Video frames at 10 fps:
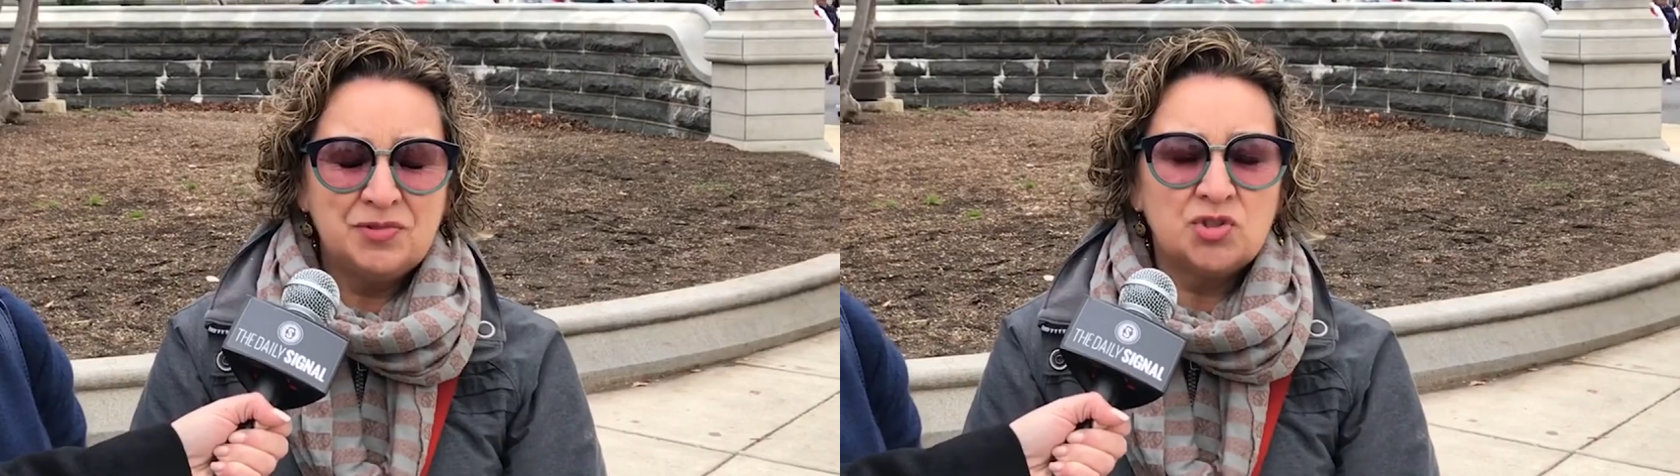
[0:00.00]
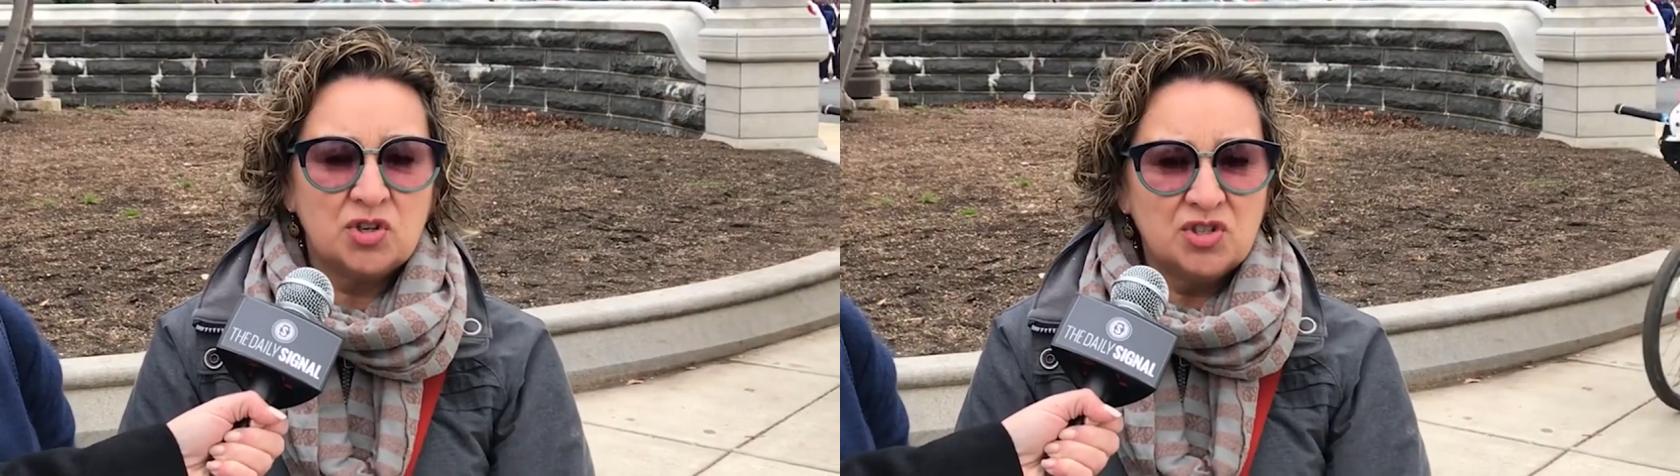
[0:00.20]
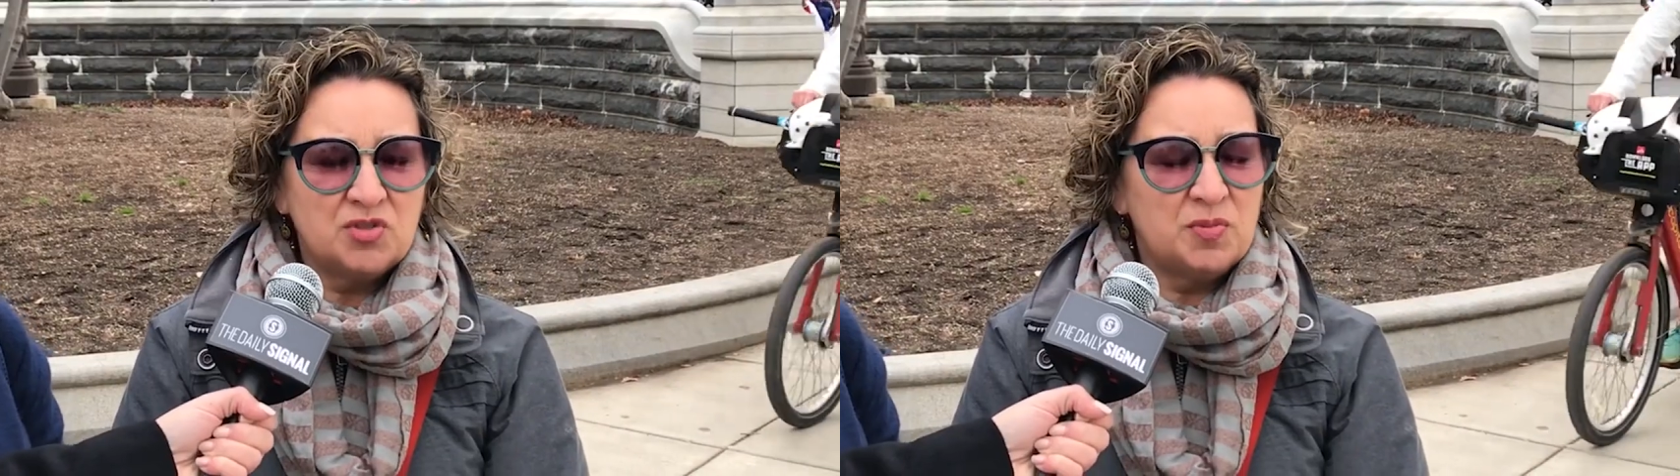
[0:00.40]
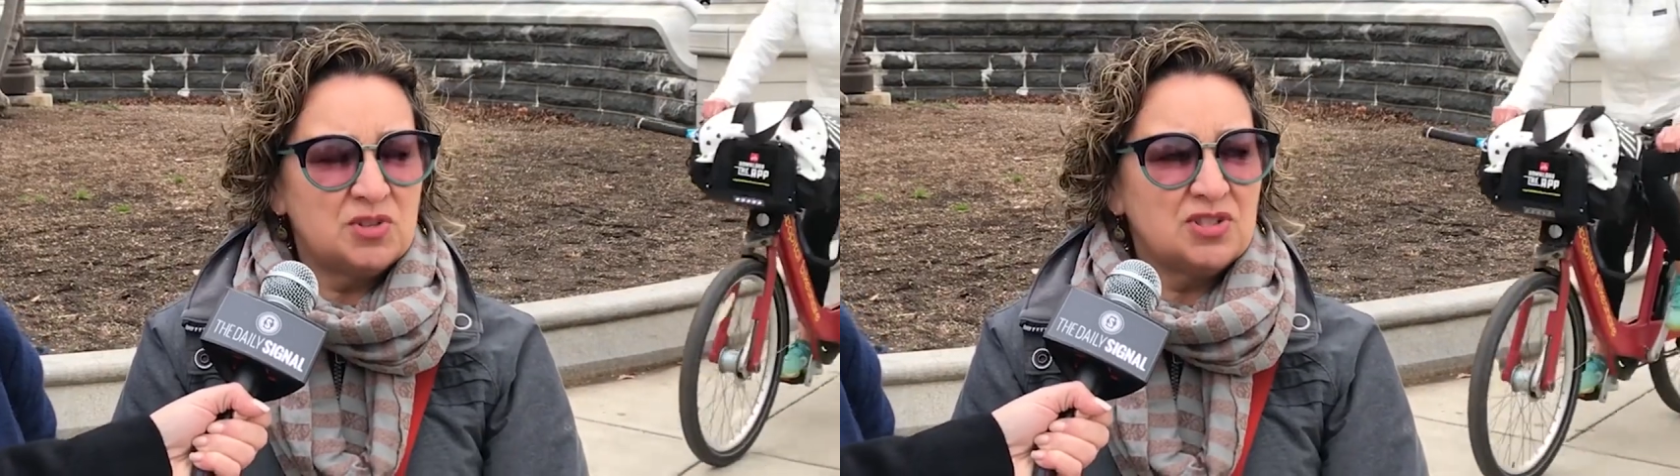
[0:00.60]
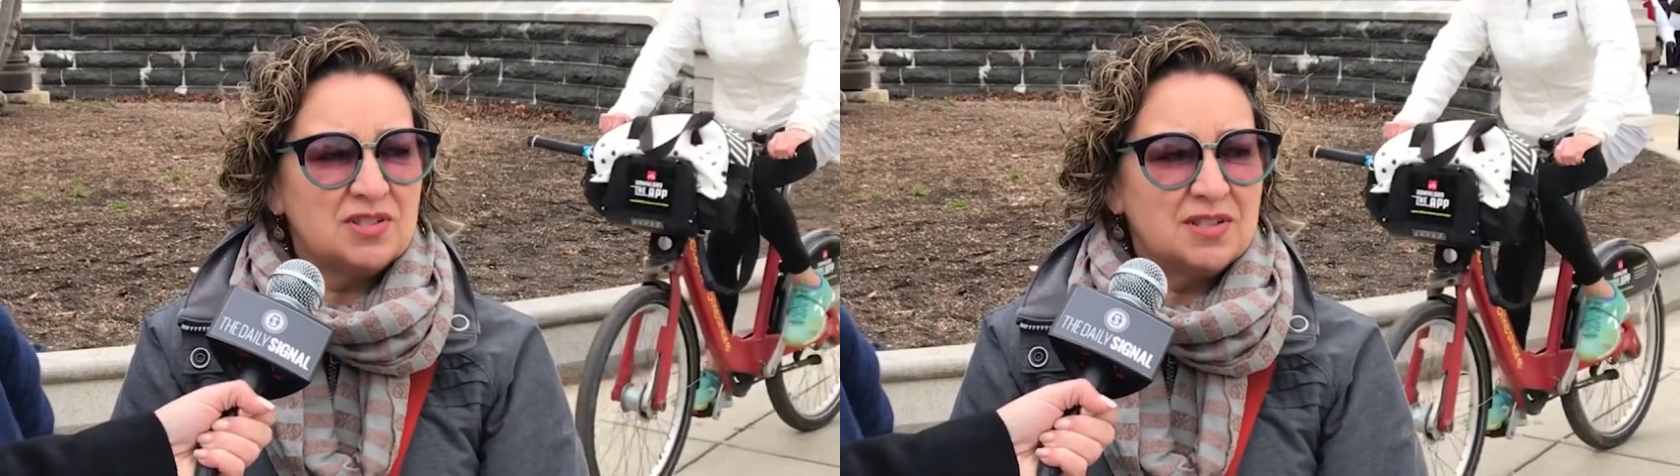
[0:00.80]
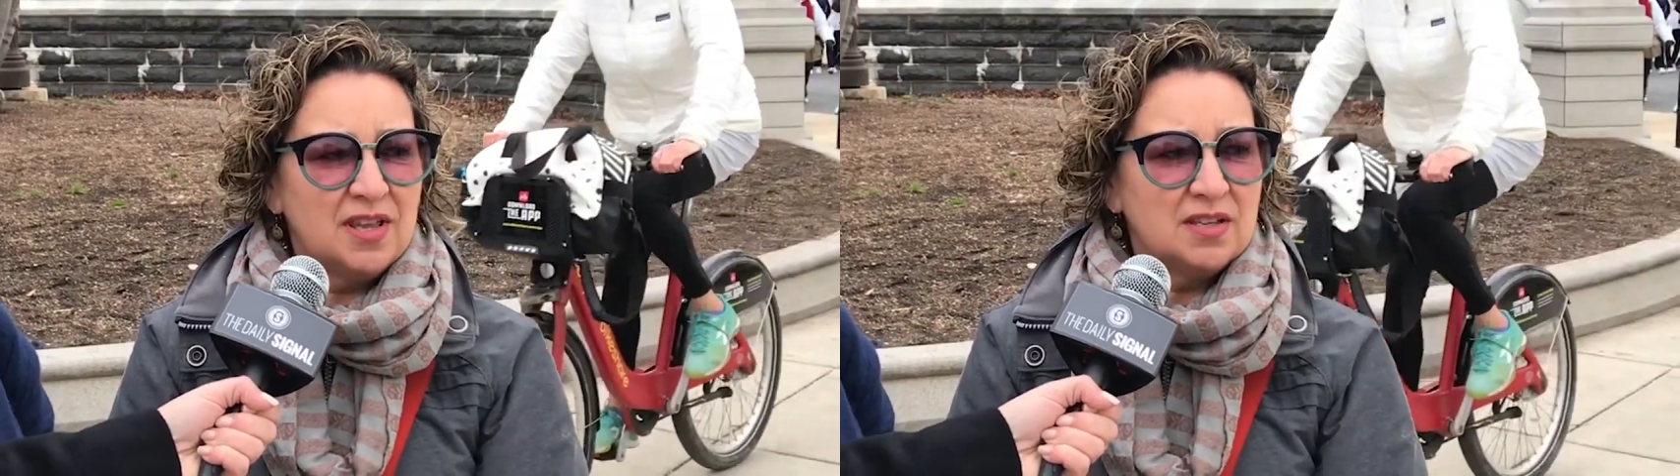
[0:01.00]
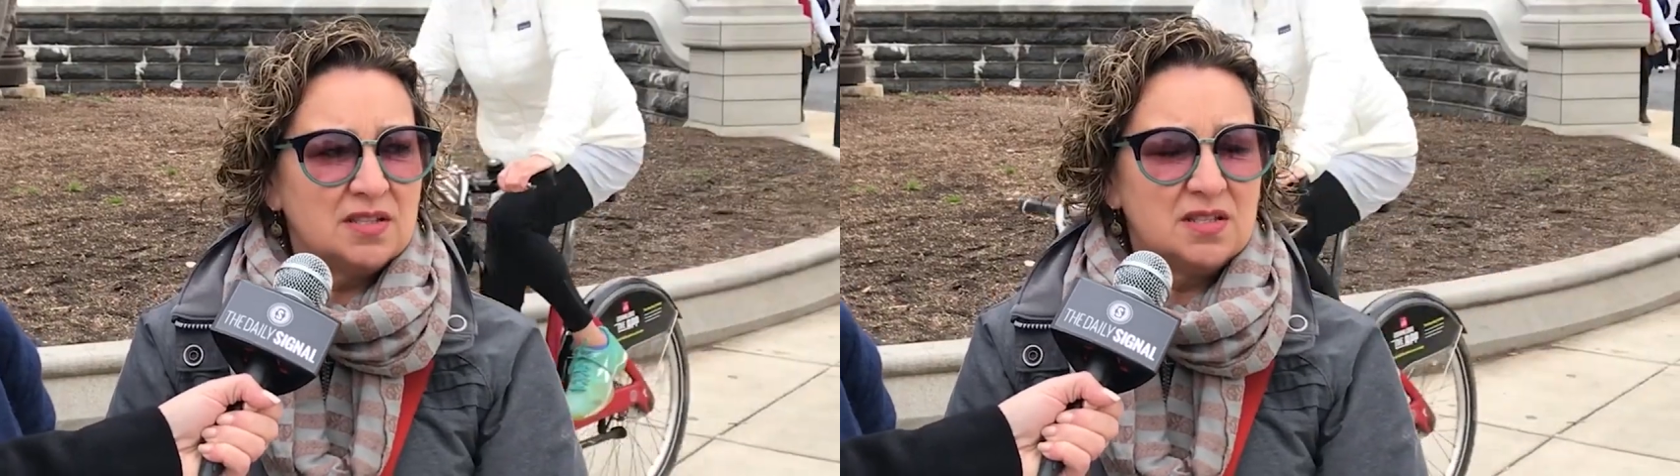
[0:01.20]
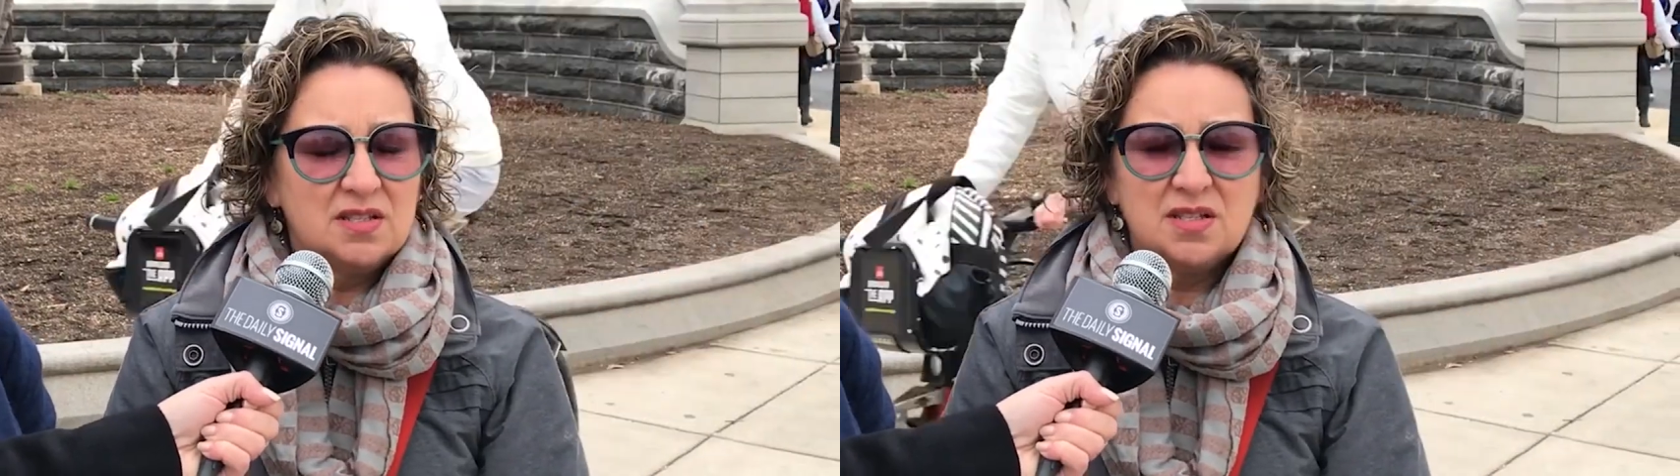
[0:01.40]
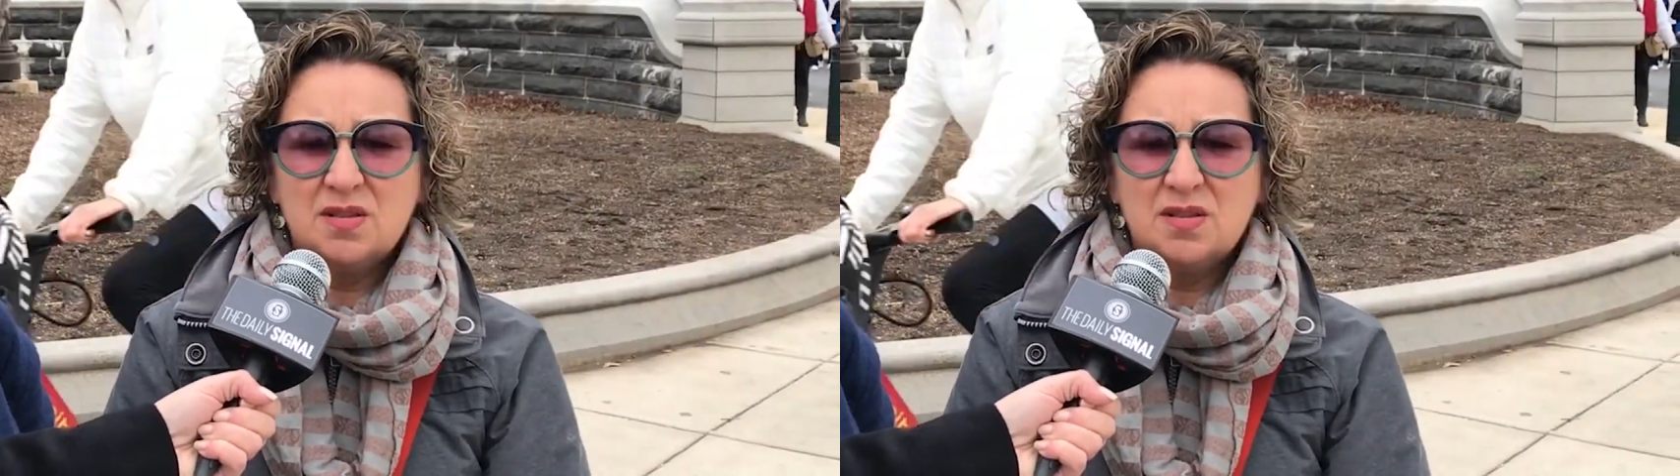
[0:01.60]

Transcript: George Bush's legacy